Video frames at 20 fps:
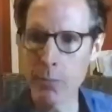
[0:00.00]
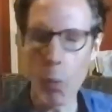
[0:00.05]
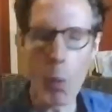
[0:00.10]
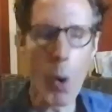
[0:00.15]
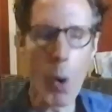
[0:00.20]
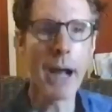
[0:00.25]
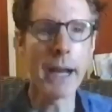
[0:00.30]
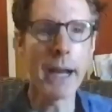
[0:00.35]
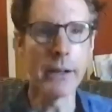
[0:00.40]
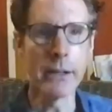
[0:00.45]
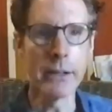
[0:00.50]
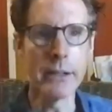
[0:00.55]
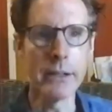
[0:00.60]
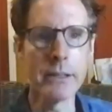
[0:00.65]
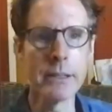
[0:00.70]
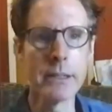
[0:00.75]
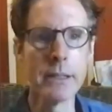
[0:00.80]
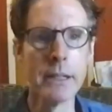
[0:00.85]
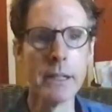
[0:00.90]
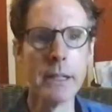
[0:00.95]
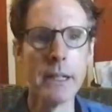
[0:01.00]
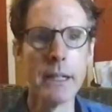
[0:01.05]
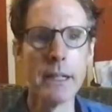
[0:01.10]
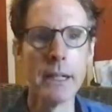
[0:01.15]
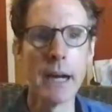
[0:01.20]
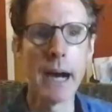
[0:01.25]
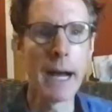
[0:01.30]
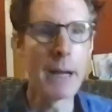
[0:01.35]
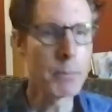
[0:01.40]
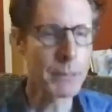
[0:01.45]
wired,
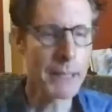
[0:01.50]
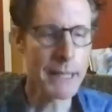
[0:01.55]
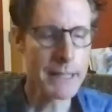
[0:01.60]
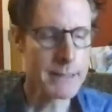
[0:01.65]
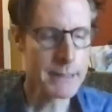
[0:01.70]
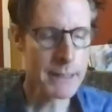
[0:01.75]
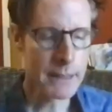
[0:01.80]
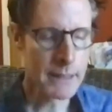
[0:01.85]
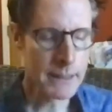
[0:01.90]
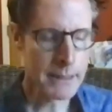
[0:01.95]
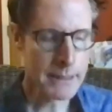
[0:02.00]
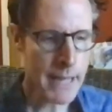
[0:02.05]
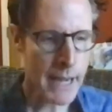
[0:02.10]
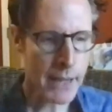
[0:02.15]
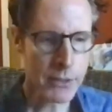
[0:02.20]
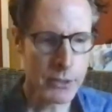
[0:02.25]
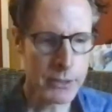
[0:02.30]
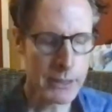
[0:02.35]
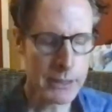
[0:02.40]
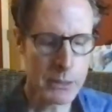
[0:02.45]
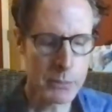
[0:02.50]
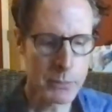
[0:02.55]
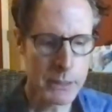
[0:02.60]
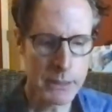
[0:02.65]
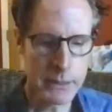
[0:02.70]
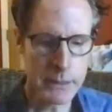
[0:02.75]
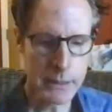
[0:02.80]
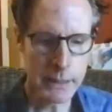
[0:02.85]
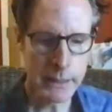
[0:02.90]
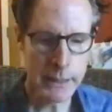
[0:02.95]
I played Dr.
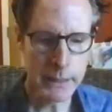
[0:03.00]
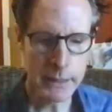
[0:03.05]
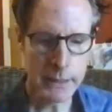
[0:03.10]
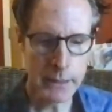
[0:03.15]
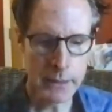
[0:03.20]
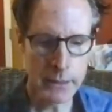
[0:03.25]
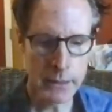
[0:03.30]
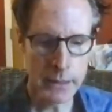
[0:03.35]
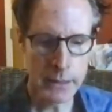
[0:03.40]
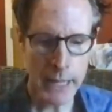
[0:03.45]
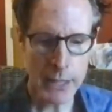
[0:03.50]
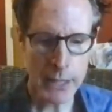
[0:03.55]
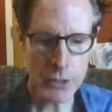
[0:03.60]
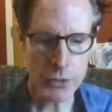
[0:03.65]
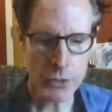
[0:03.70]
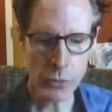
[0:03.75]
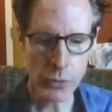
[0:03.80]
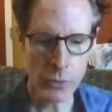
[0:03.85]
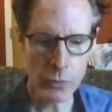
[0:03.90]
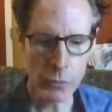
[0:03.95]
Dillamond in the National Tour of